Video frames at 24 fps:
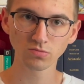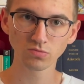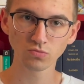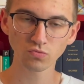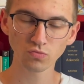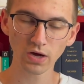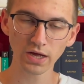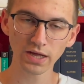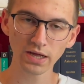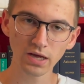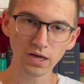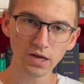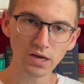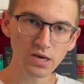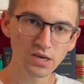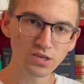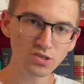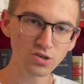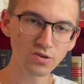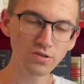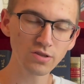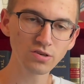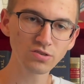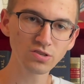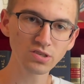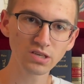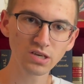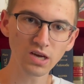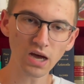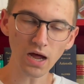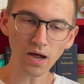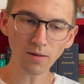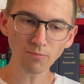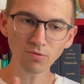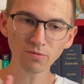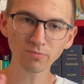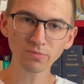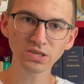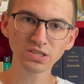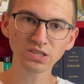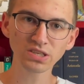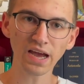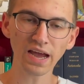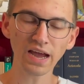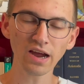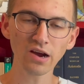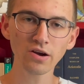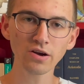Right? So there's a
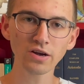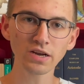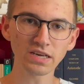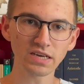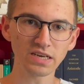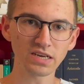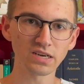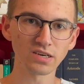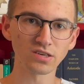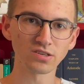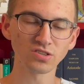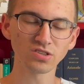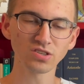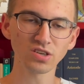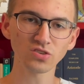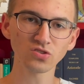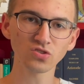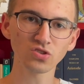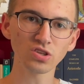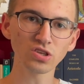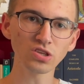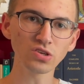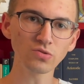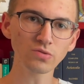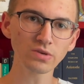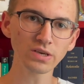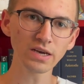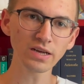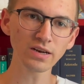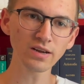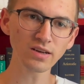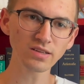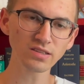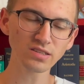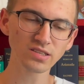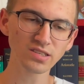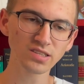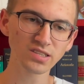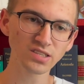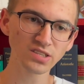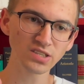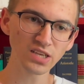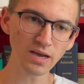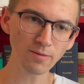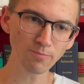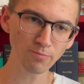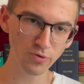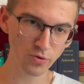complementarity here such that you cannot
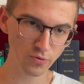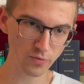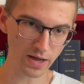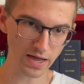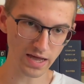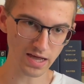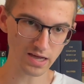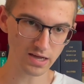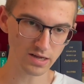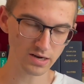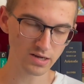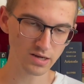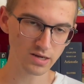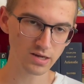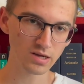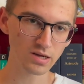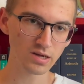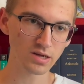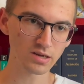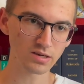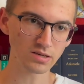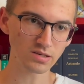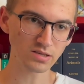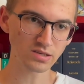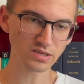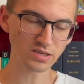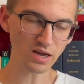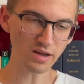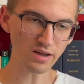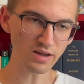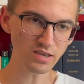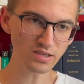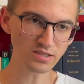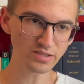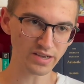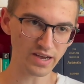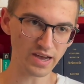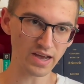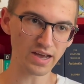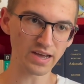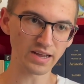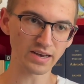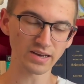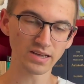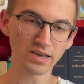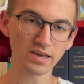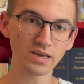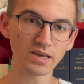separate
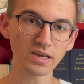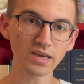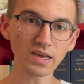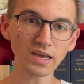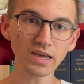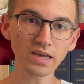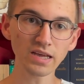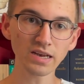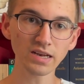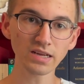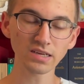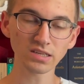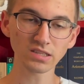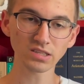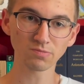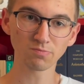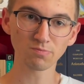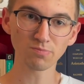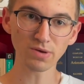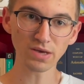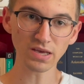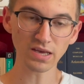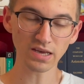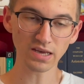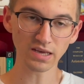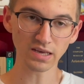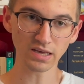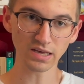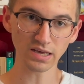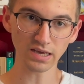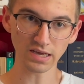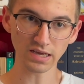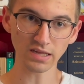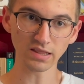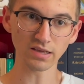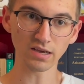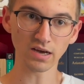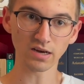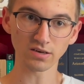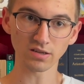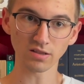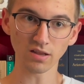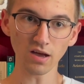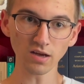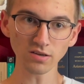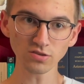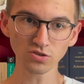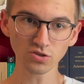Dasein in its being in the
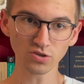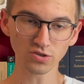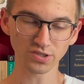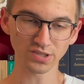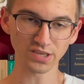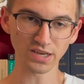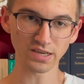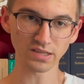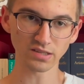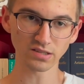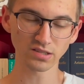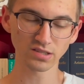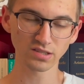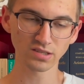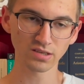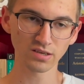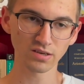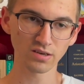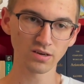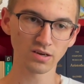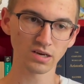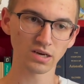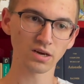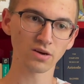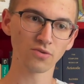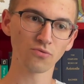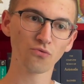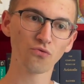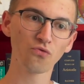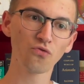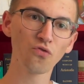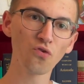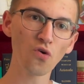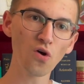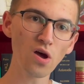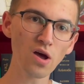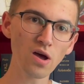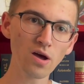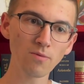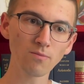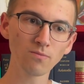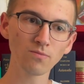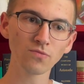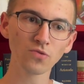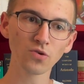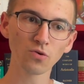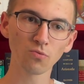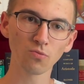ontological sense
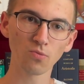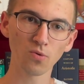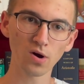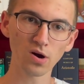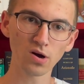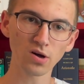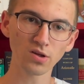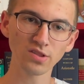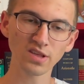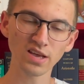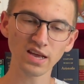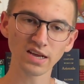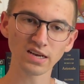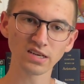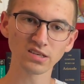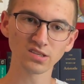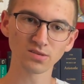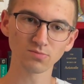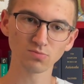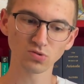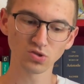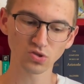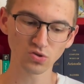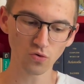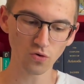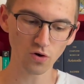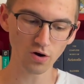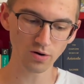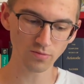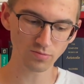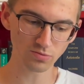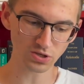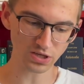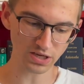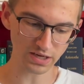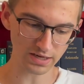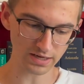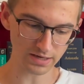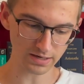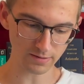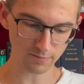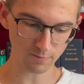from the world that it is absorbed in.